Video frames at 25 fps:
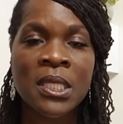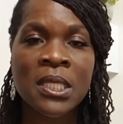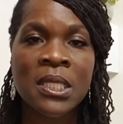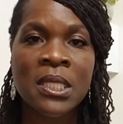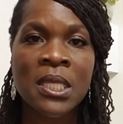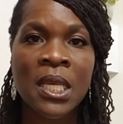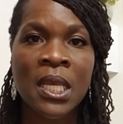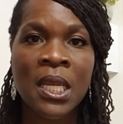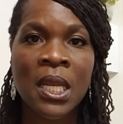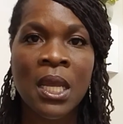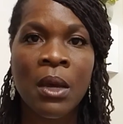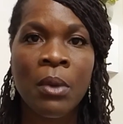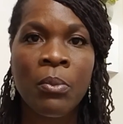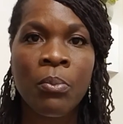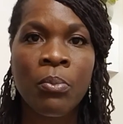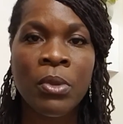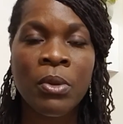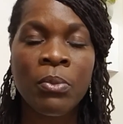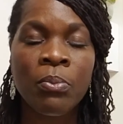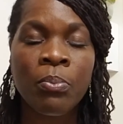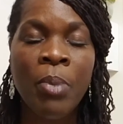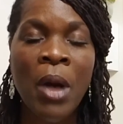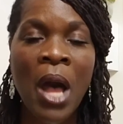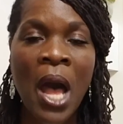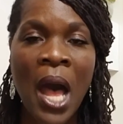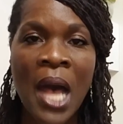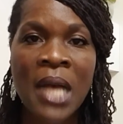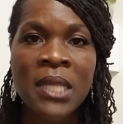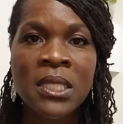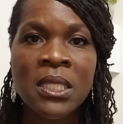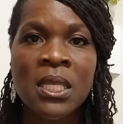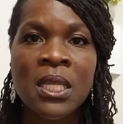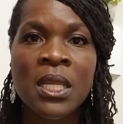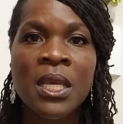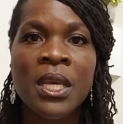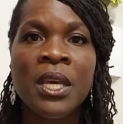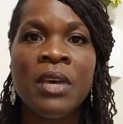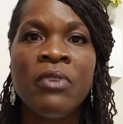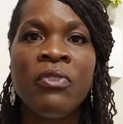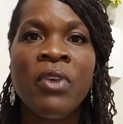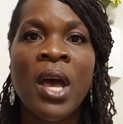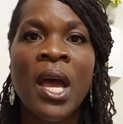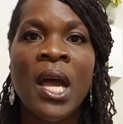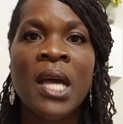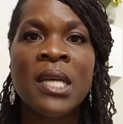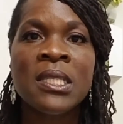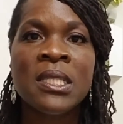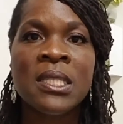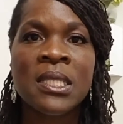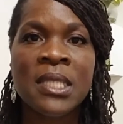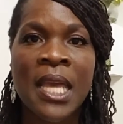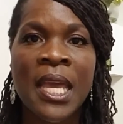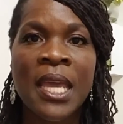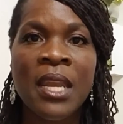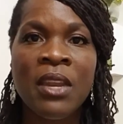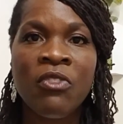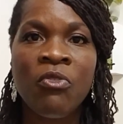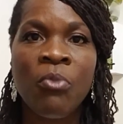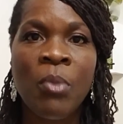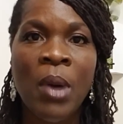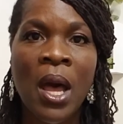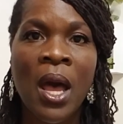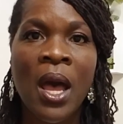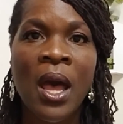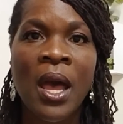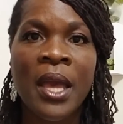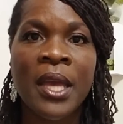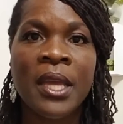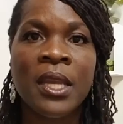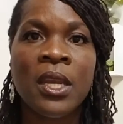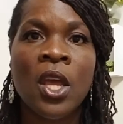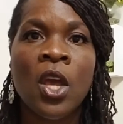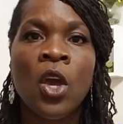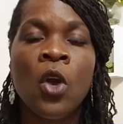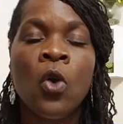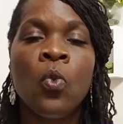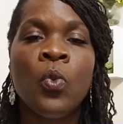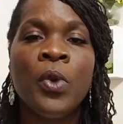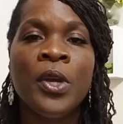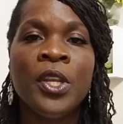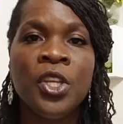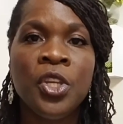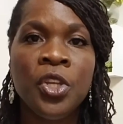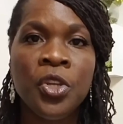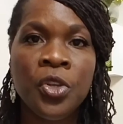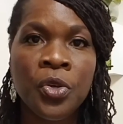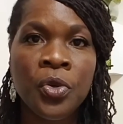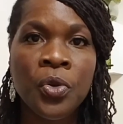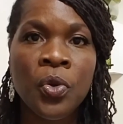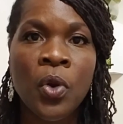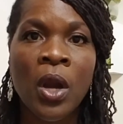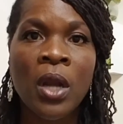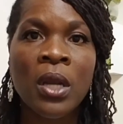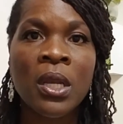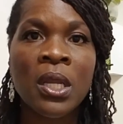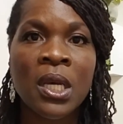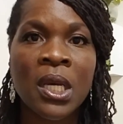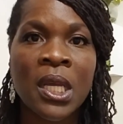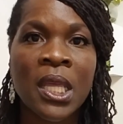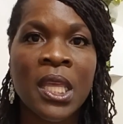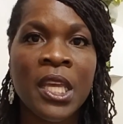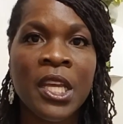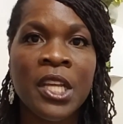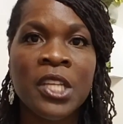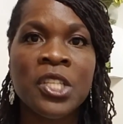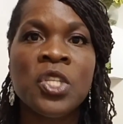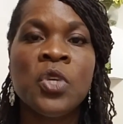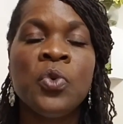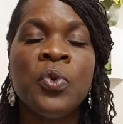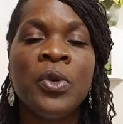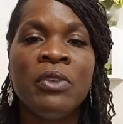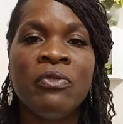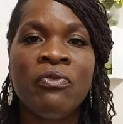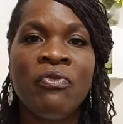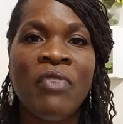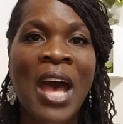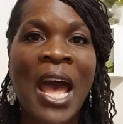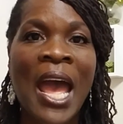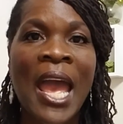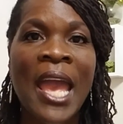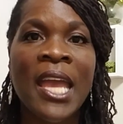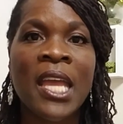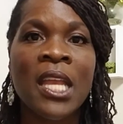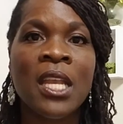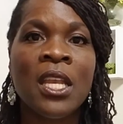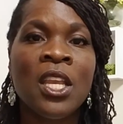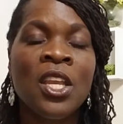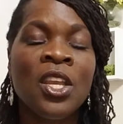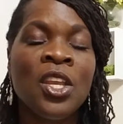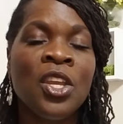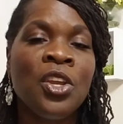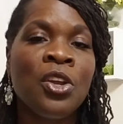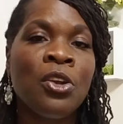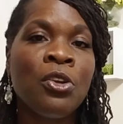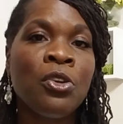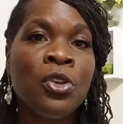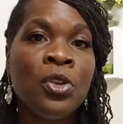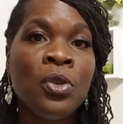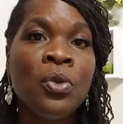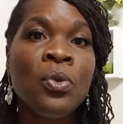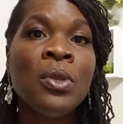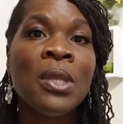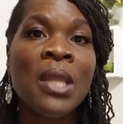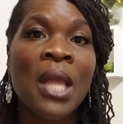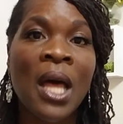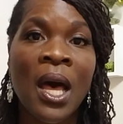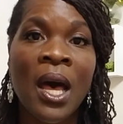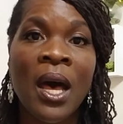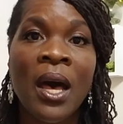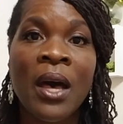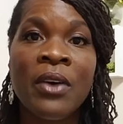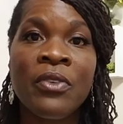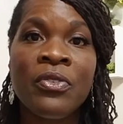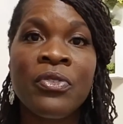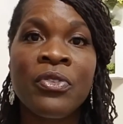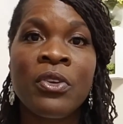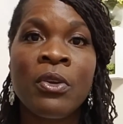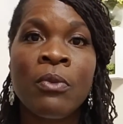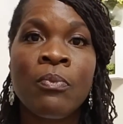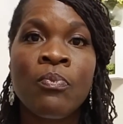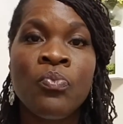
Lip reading: a positive state of mind when you are looking to invite your new love